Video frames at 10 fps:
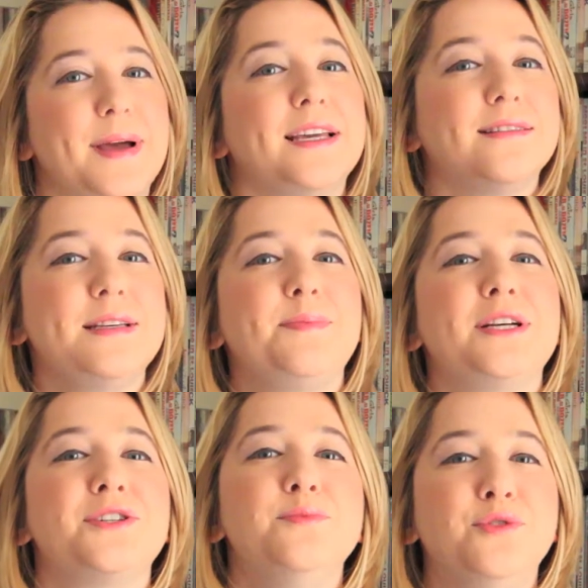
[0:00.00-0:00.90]
My guilty
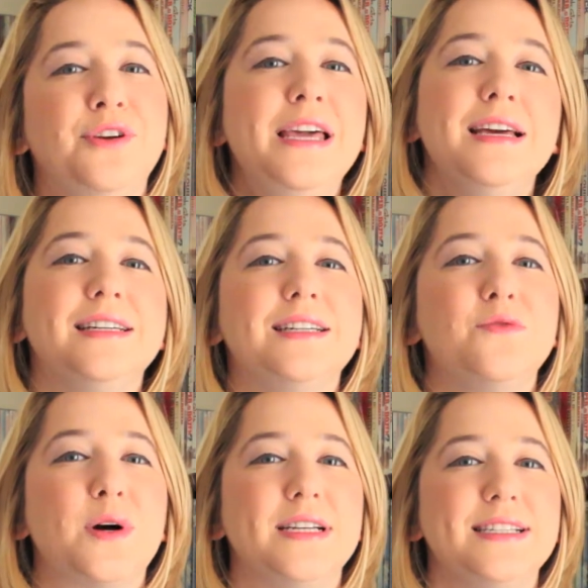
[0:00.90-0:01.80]
pleasure movie
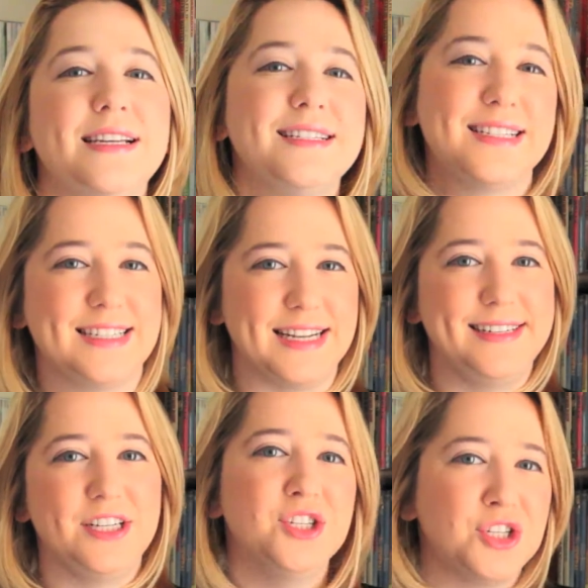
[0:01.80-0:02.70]
was
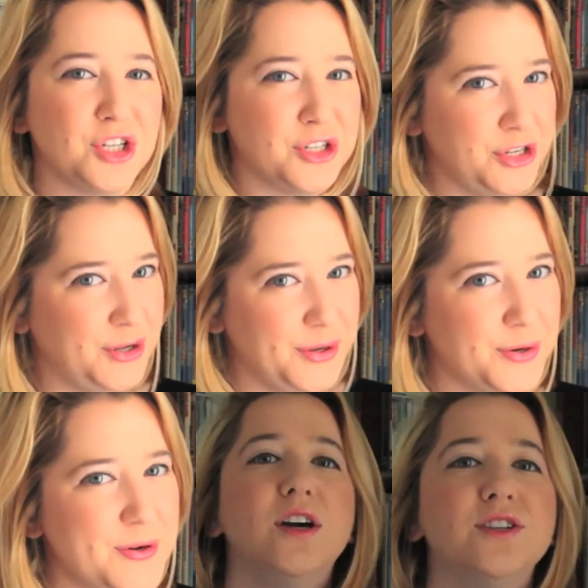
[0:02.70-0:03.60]
Descendents
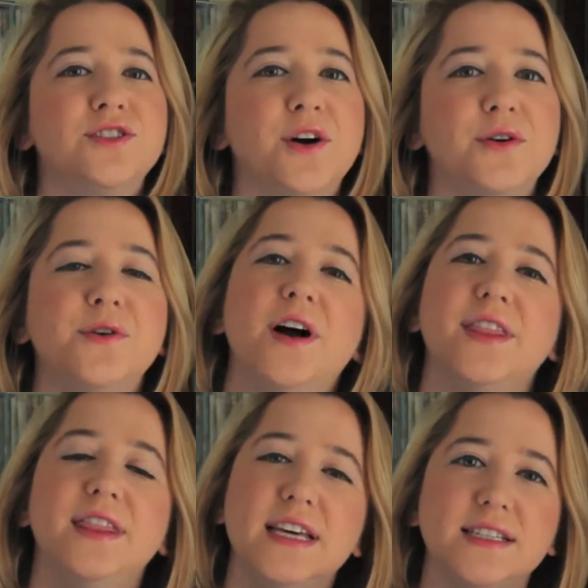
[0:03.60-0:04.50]
2. So
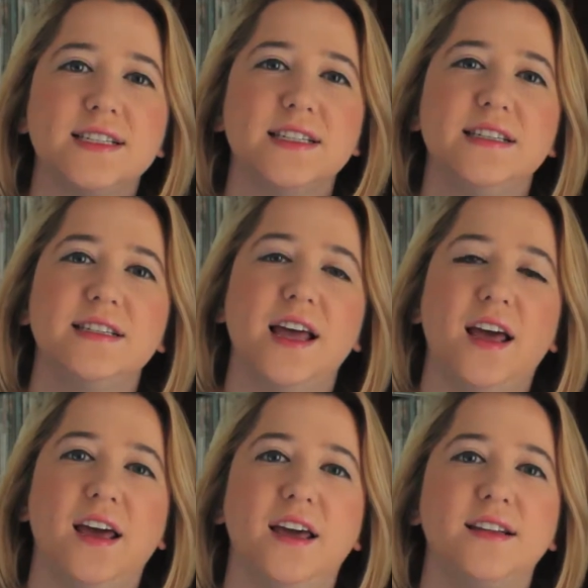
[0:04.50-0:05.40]
this is
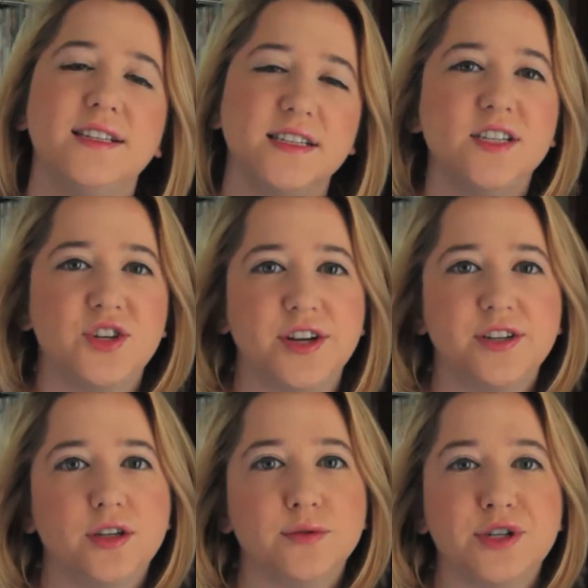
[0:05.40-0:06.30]
a Disney
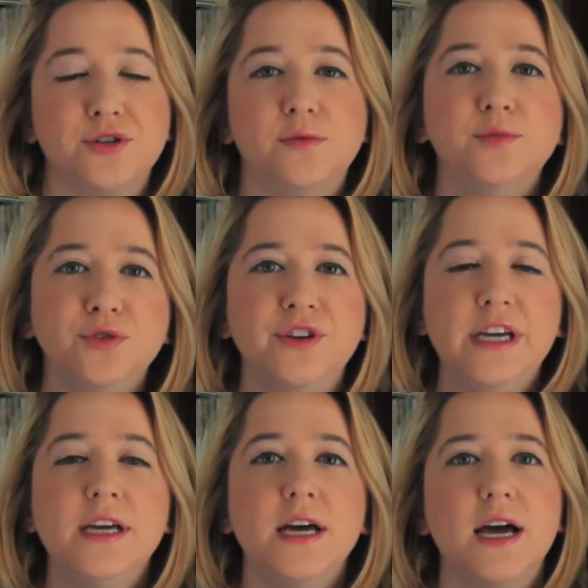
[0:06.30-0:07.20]
Channel original
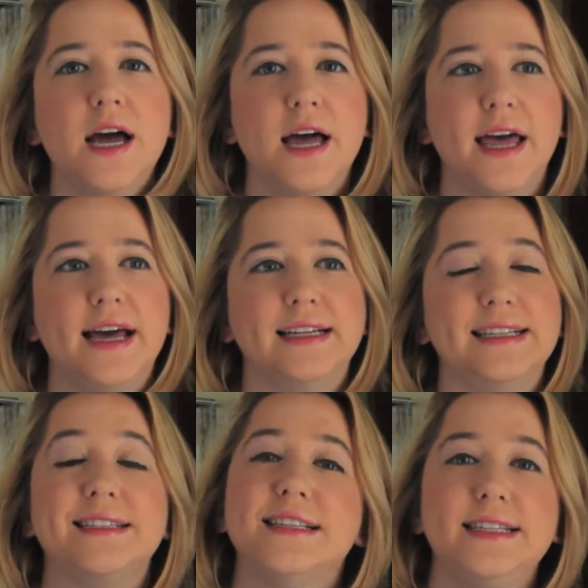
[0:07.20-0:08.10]
movie, and
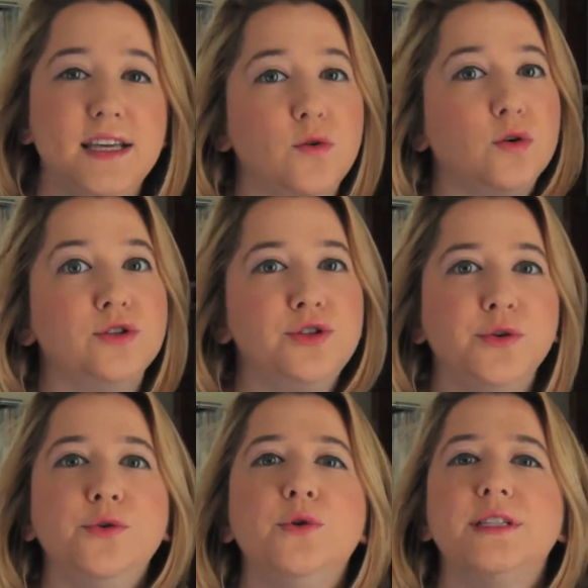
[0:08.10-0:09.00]
it's the sequel
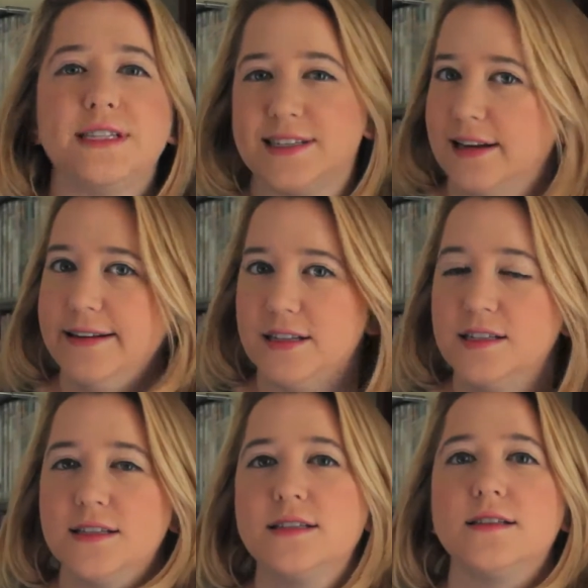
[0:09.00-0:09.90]
to
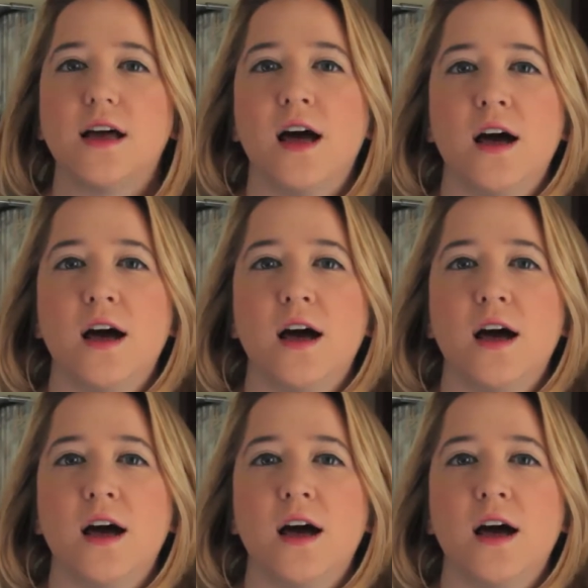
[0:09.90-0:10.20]
Descendants,